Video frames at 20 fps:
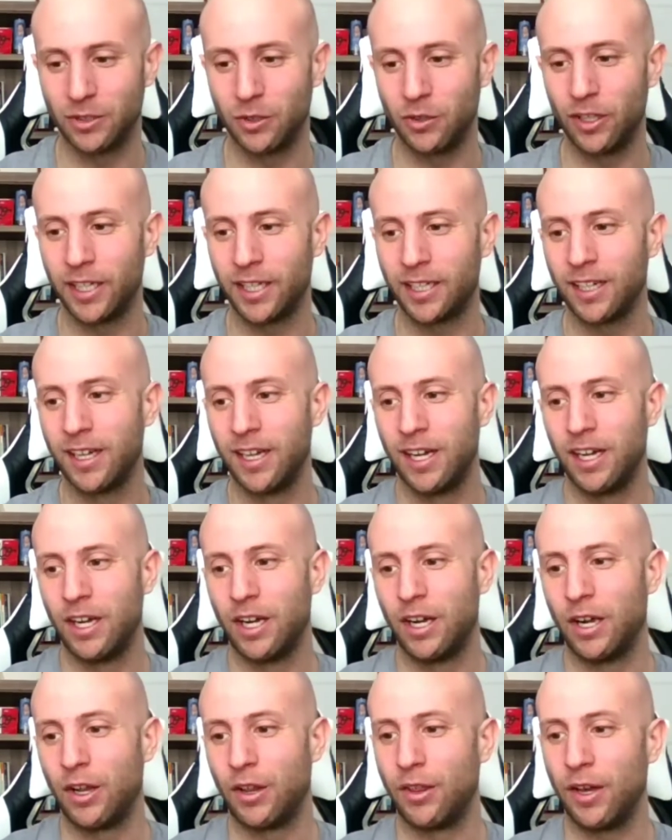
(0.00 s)
So like,
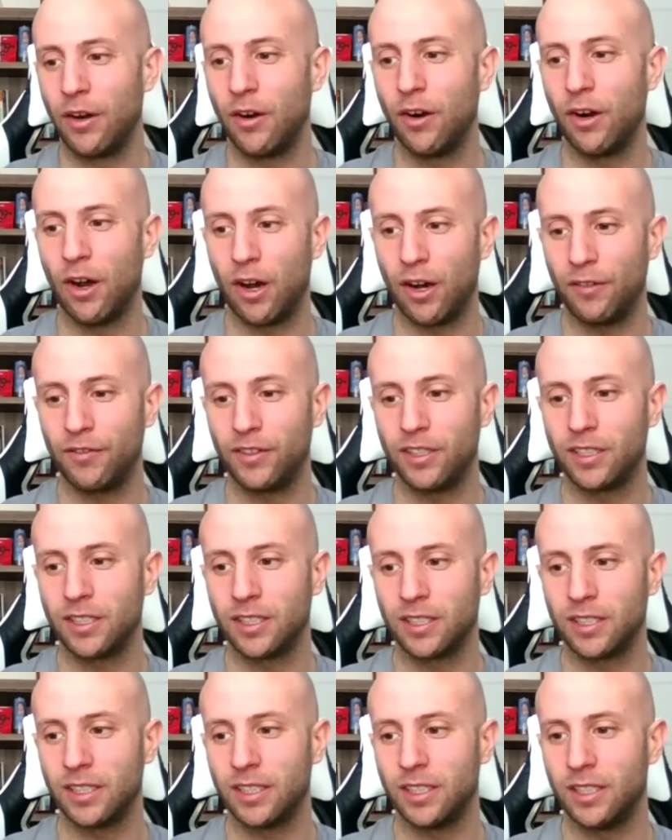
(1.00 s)
there are
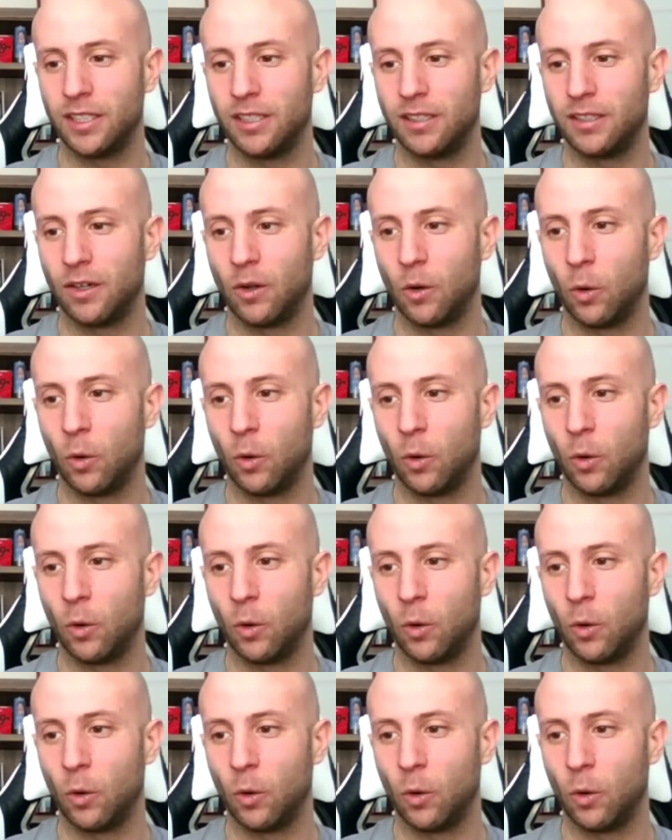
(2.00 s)
obviously